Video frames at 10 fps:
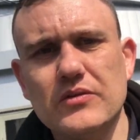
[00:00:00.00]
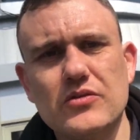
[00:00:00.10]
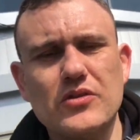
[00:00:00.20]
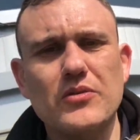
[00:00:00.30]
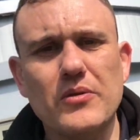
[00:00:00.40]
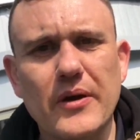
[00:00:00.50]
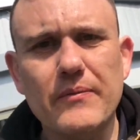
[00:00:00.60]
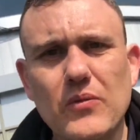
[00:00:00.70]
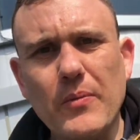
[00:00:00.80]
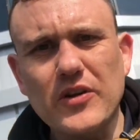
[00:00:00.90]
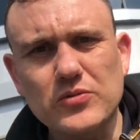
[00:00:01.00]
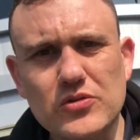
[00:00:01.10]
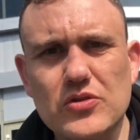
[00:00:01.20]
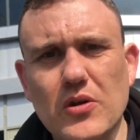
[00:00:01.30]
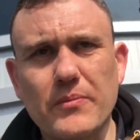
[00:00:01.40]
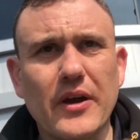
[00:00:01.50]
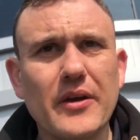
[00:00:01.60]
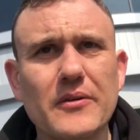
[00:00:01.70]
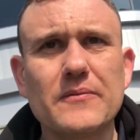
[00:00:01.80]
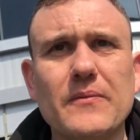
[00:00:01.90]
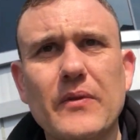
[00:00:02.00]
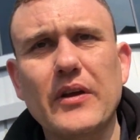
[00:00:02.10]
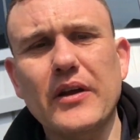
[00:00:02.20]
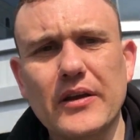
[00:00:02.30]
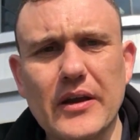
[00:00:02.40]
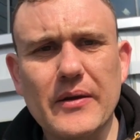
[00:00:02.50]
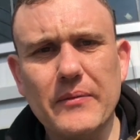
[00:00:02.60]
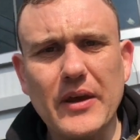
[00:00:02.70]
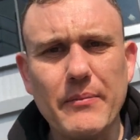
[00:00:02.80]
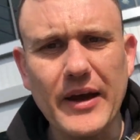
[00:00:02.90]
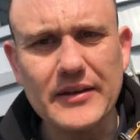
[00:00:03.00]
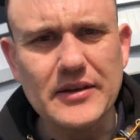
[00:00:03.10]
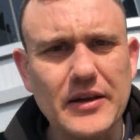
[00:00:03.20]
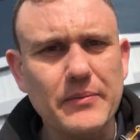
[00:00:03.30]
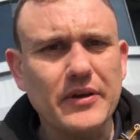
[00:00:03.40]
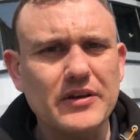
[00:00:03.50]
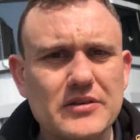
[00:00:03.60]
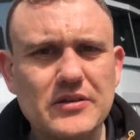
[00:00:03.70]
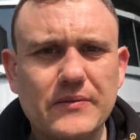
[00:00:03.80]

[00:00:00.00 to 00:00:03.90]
So we might as well stop now and get back to you because.